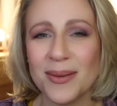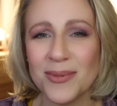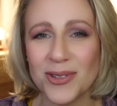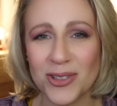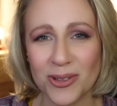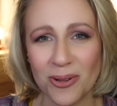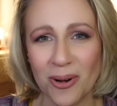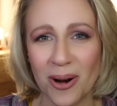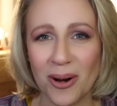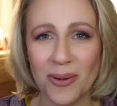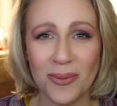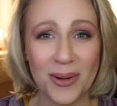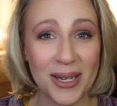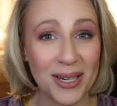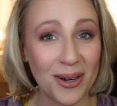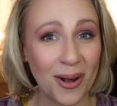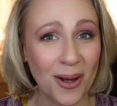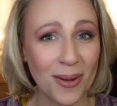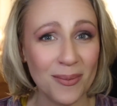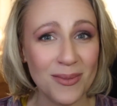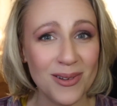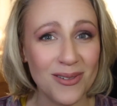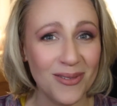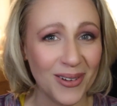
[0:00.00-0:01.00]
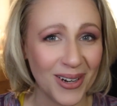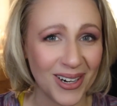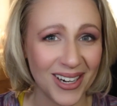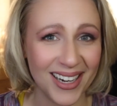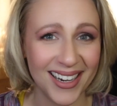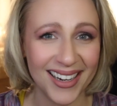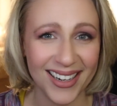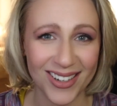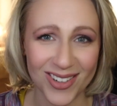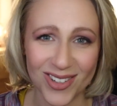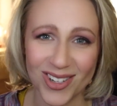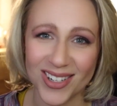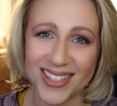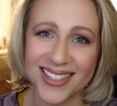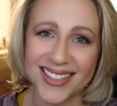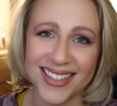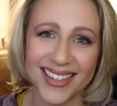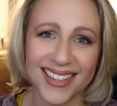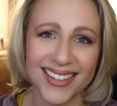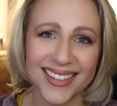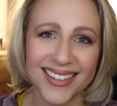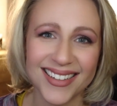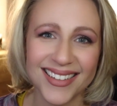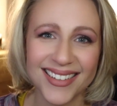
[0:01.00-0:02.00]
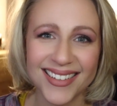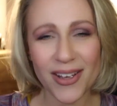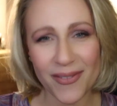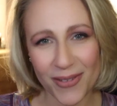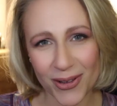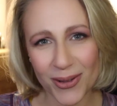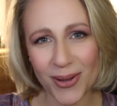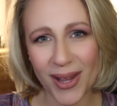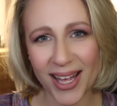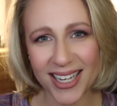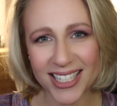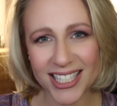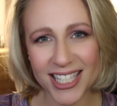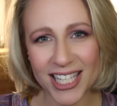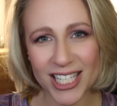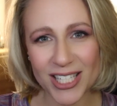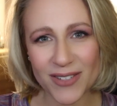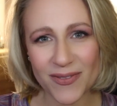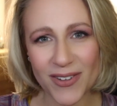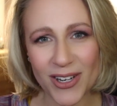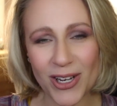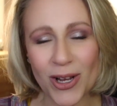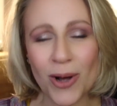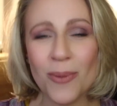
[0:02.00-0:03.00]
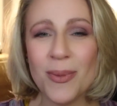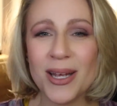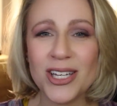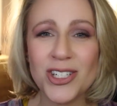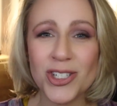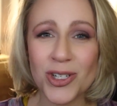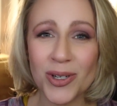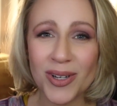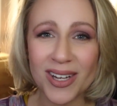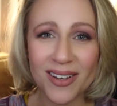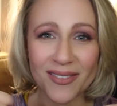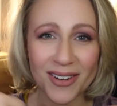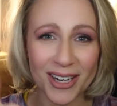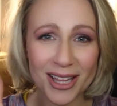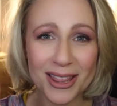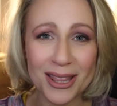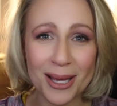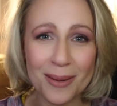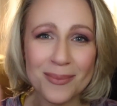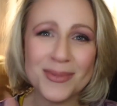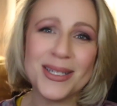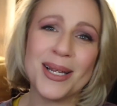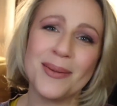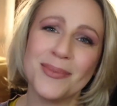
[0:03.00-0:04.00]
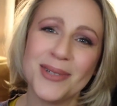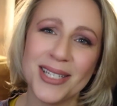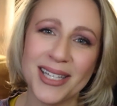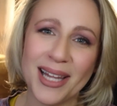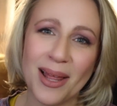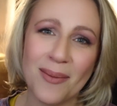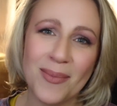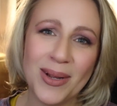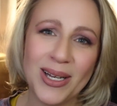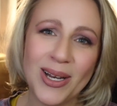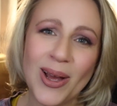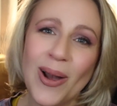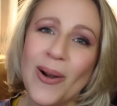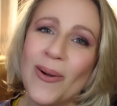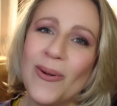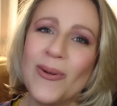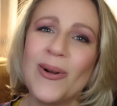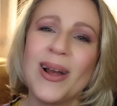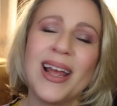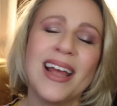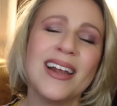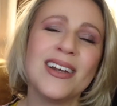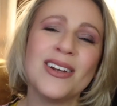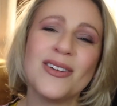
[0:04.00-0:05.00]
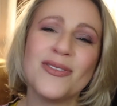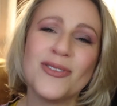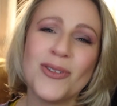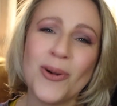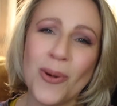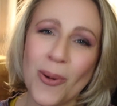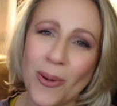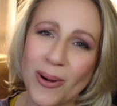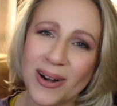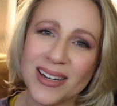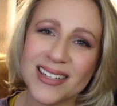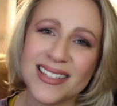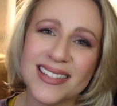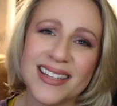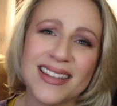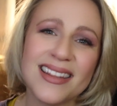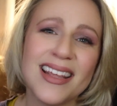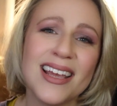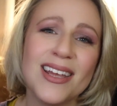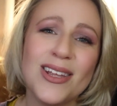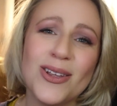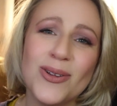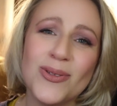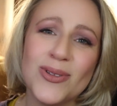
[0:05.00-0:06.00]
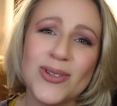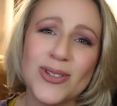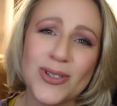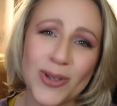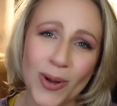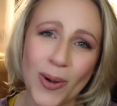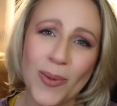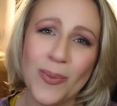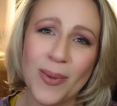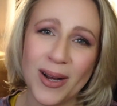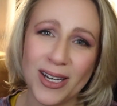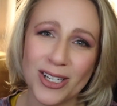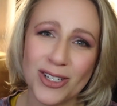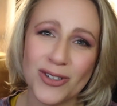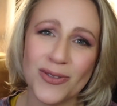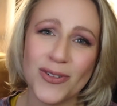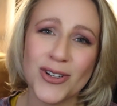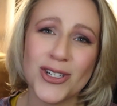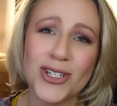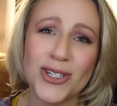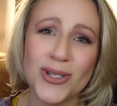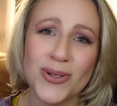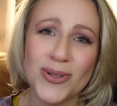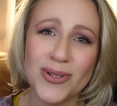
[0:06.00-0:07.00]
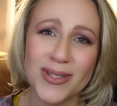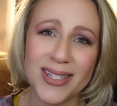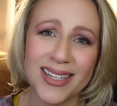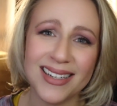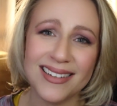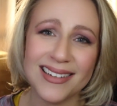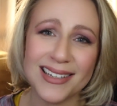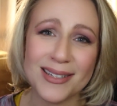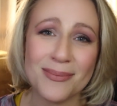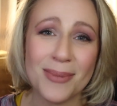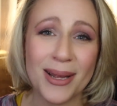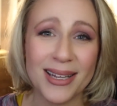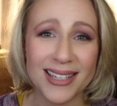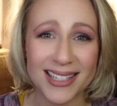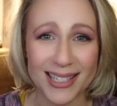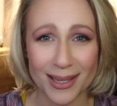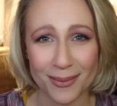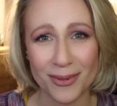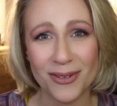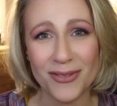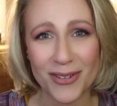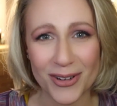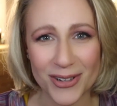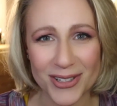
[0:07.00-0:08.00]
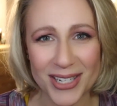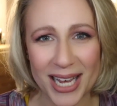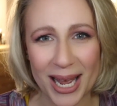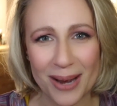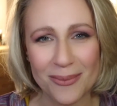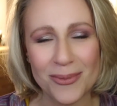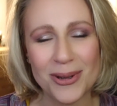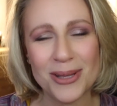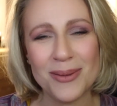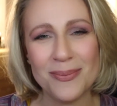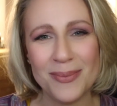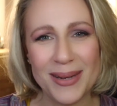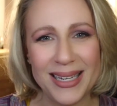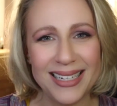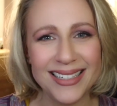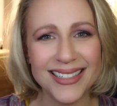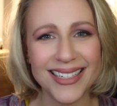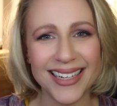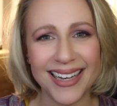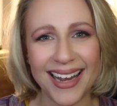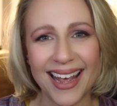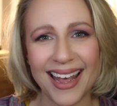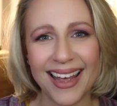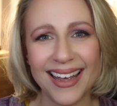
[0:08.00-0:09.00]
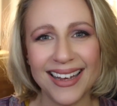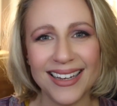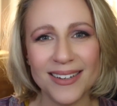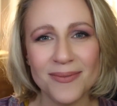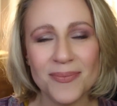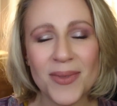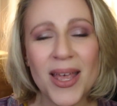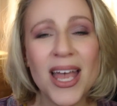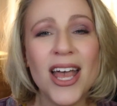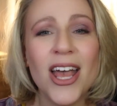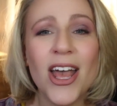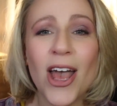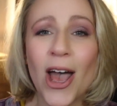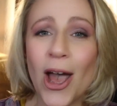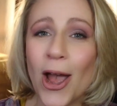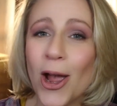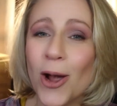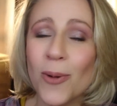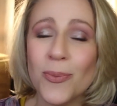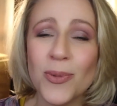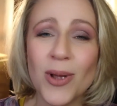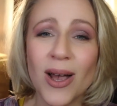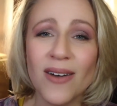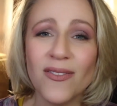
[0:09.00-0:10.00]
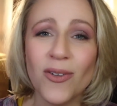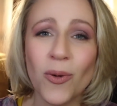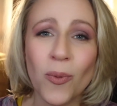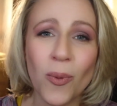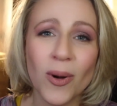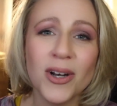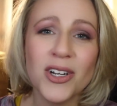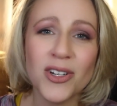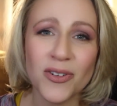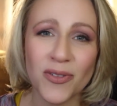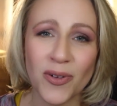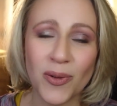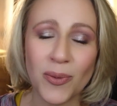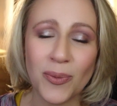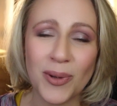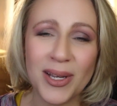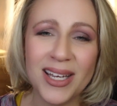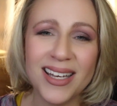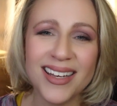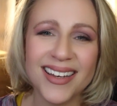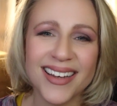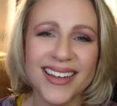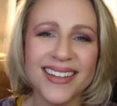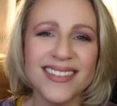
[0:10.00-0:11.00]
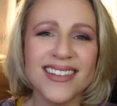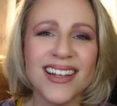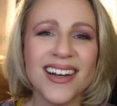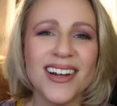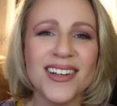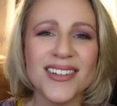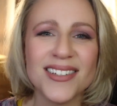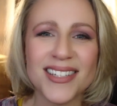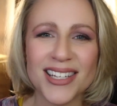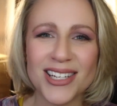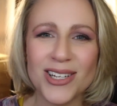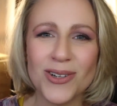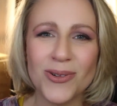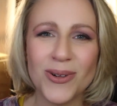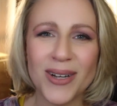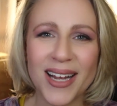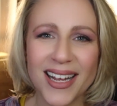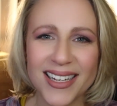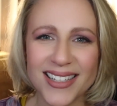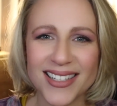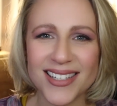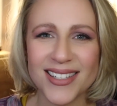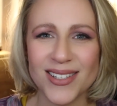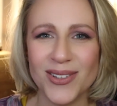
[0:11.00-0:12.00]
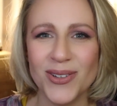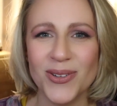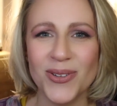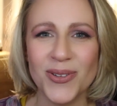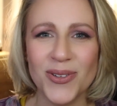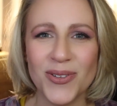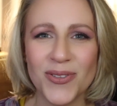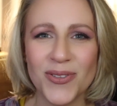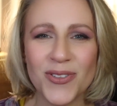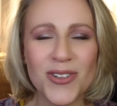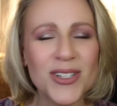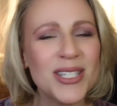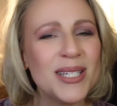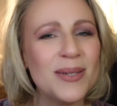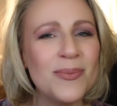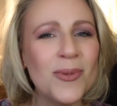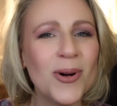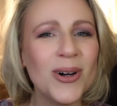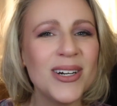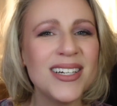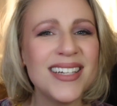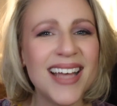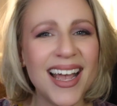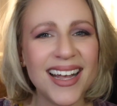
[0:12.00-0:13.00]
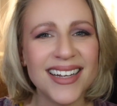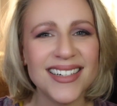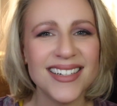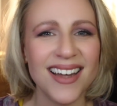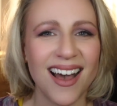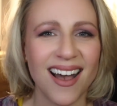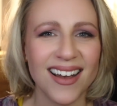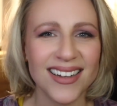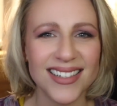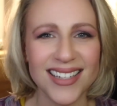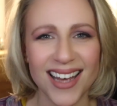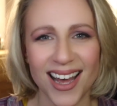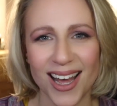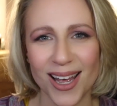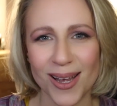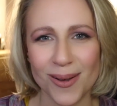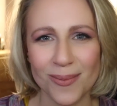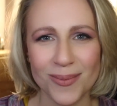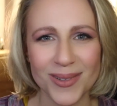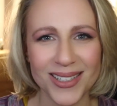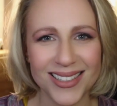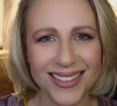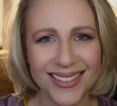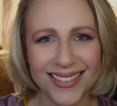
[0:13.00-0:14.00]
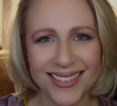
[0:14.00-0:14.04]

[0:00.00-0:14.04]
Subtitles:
I'm sure we'd all be very interested. If you liked this video, make sure you give it a thumbs up to let me know. And of course, thank you so much for choosing to spend some of your time with me today. I hope you have a wonderful week and that I'll see you again soon for some more Tech Talk time.